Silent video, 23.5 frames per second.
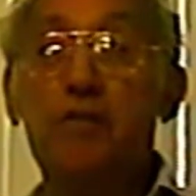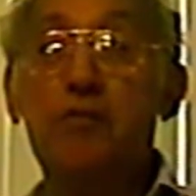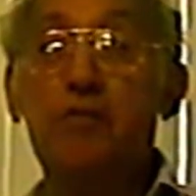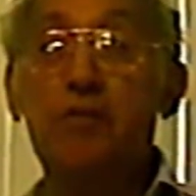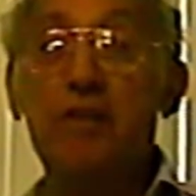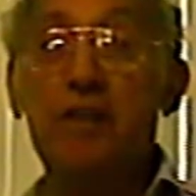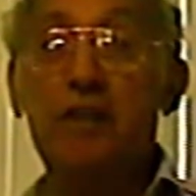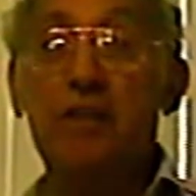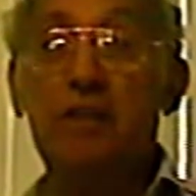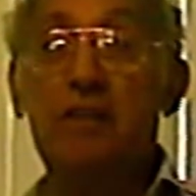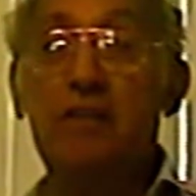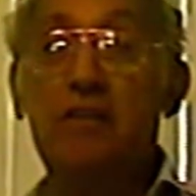
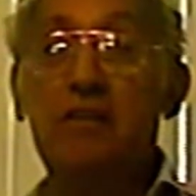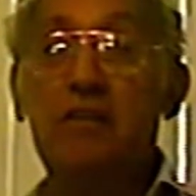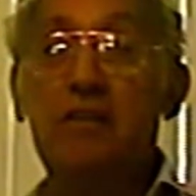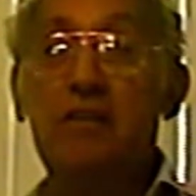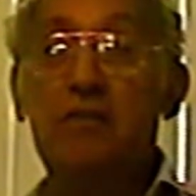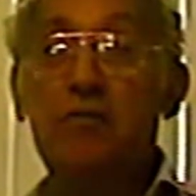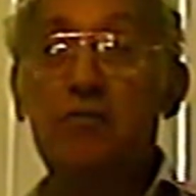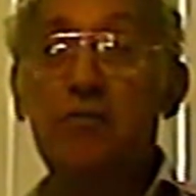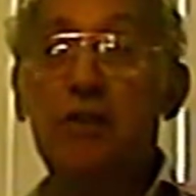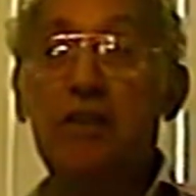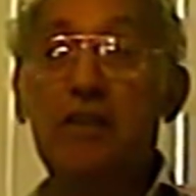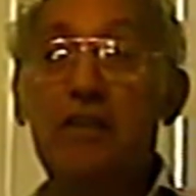milk.
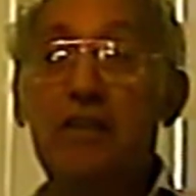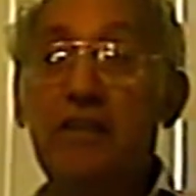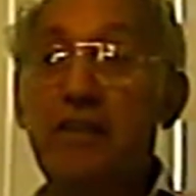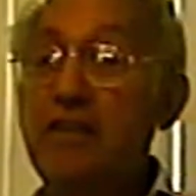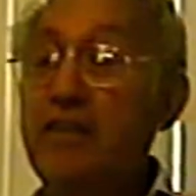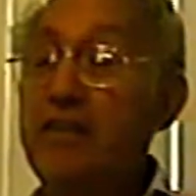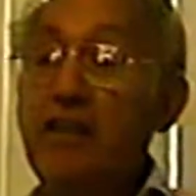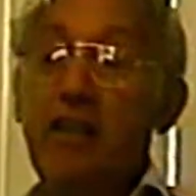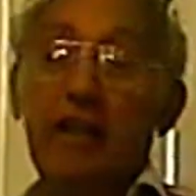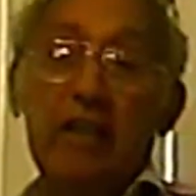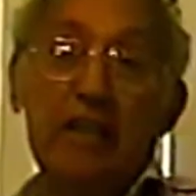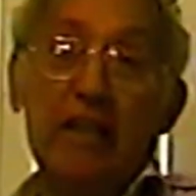
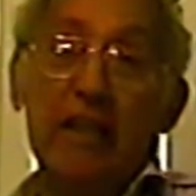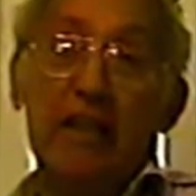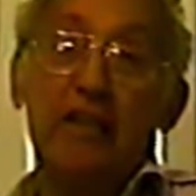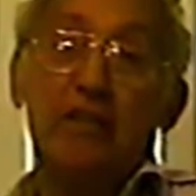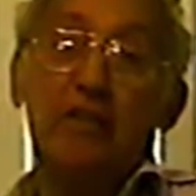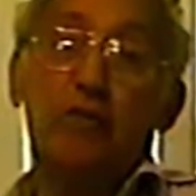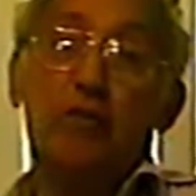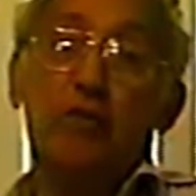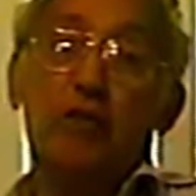That's